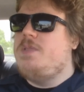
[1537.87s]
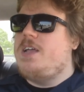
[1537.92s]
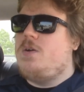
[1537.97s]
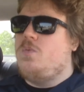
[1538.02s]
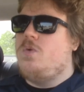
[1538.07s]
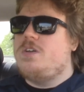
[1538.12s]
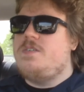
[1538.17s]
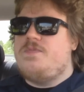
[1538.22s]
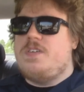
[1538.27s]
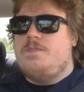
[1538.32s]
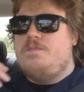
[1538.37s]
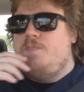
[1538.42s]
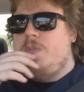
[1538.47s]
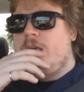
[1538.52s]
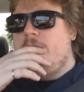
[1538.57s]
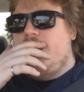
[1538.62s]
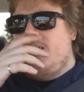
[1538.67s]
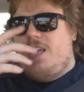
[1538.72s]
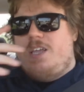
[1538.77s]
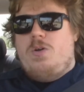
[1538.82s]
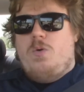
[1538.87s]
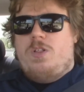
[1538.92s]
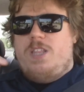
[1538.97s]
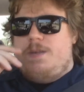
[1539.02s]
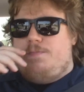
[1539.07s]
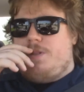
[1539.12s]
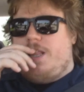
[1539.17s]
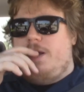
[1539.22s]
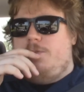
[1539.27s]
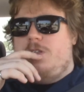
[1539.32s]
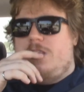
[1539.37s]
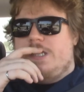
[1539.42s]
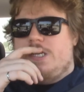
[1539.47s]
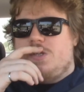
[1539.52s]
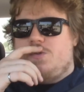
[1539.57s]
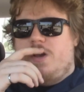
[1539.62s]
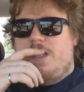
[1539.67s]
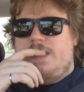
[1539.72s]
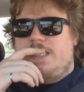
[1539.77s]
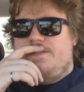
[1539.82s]
Like one of them, you only play with
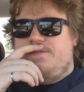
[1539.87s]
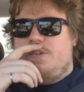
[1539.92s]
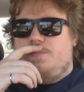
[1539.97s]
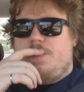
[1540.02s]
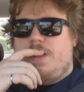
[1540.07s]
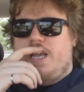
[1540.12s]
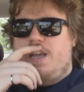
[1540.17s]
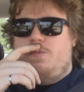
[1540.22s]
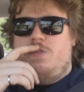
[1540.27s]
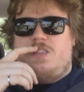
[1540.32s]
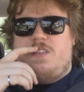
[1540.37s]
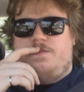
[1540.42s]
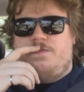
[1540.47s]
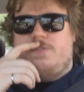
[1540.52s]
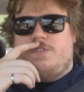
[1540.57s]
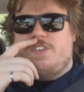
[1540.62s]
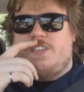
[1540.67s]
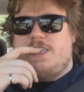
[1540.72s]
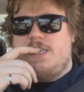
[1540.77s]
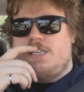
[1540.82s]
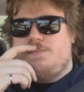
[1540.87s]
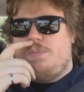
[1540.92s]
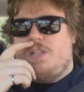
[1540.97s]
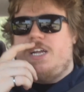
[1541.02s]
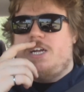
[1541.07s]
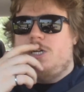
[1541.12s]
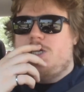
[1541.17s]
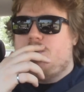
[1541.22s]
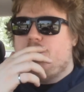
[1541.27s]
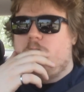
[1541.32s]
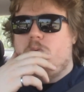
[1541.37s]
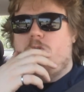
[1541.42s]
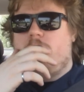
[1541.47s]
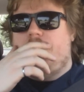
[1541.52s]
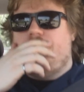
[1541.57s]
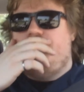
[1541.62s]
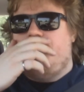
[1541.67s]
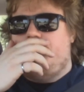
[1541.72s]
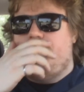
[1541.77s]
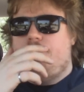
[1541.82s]
this race if you're playing with the full 6 players, but one
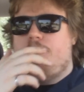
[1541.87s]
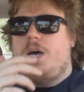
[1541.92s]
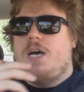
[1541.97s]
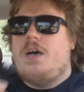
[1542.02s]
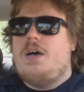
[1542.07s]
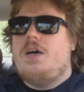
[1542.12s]
of them